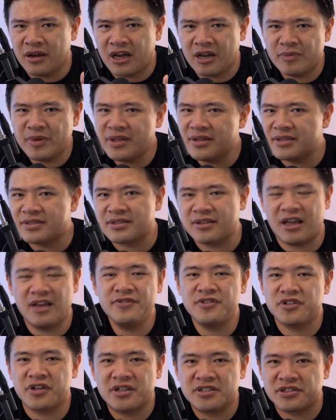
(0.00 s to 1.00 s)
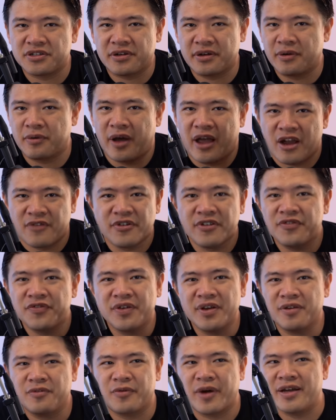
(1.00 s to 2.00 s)
I mean, it's life-changing.
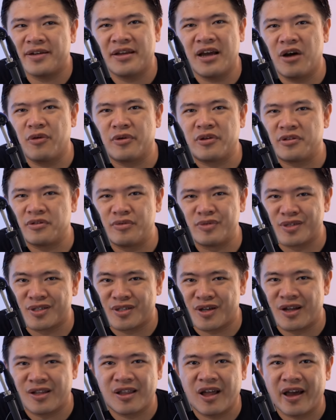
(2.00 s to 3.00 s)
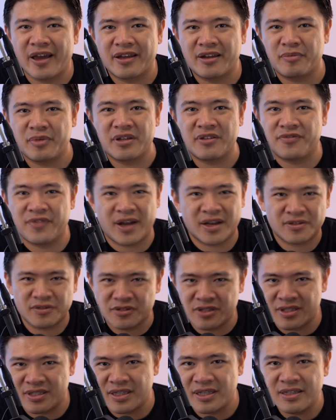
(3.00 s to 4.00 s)
Everything right now we use is online. I mean, in fact,
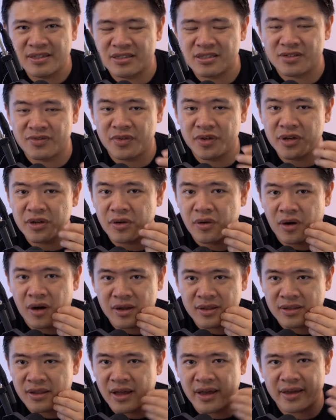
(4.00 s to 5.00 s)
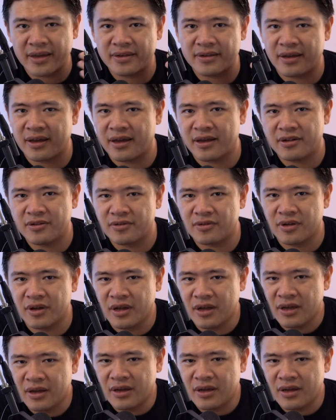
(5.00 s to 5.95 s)
you're seeing this video online and